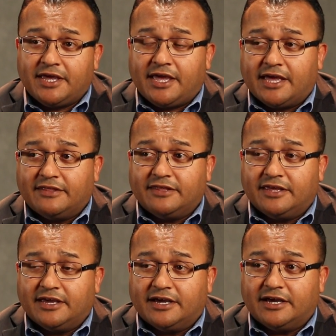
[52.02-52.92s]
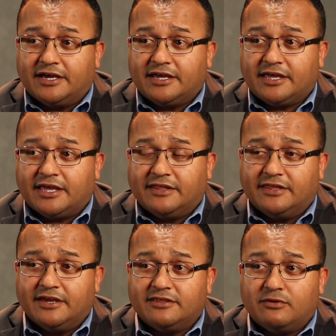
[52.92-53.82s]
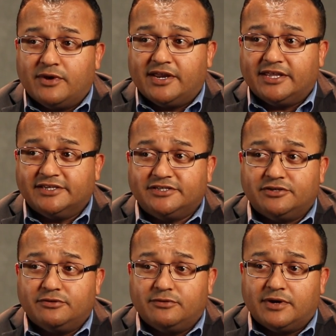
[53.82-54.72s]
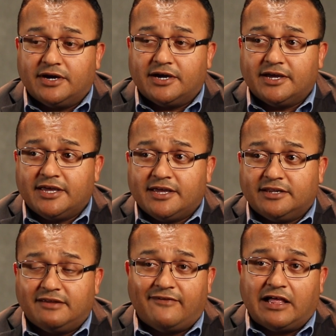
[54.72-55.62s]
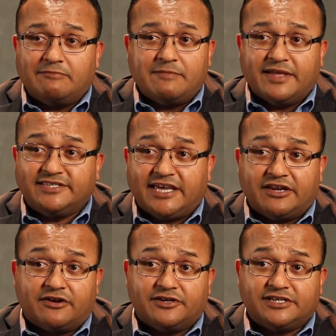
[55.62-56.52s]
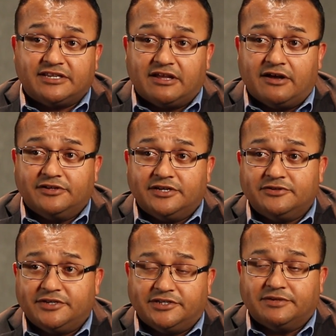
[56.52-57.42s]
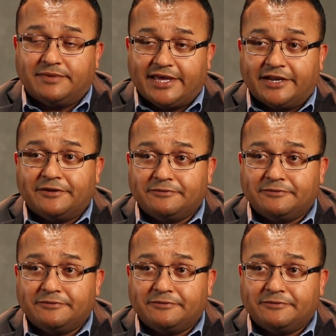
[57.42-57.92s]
And the other one is to develop and maintain our technology strategic plan.